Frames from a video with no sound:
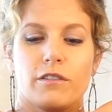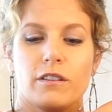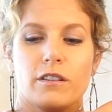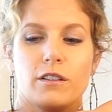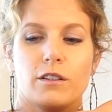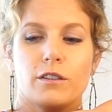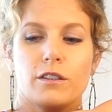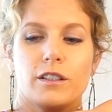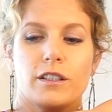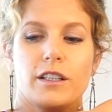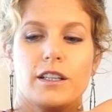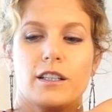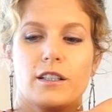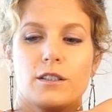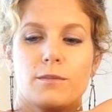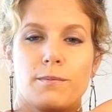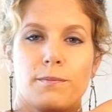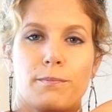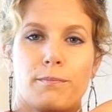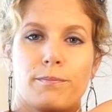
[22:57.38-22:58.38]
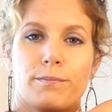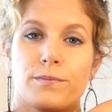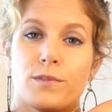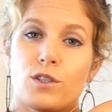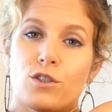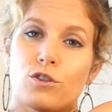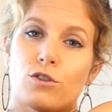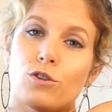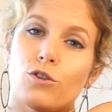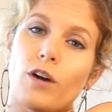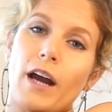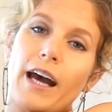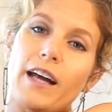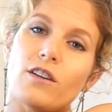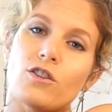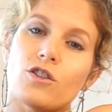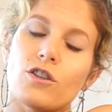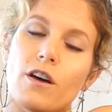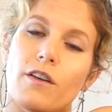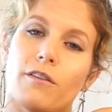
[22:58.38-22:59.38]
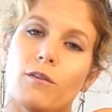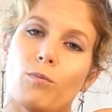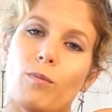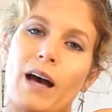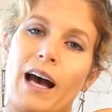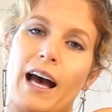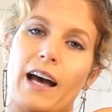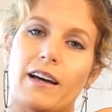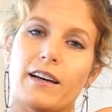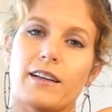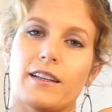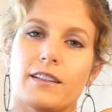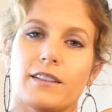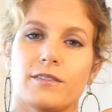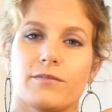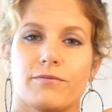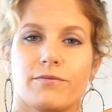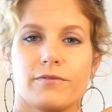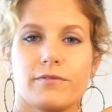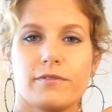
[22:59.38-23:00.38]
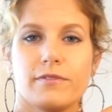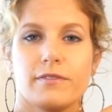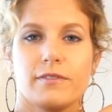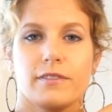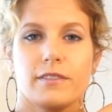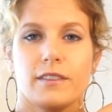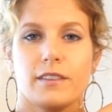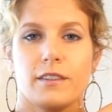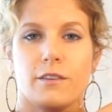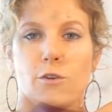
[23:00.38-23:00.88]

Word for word: a little scratch on the back, a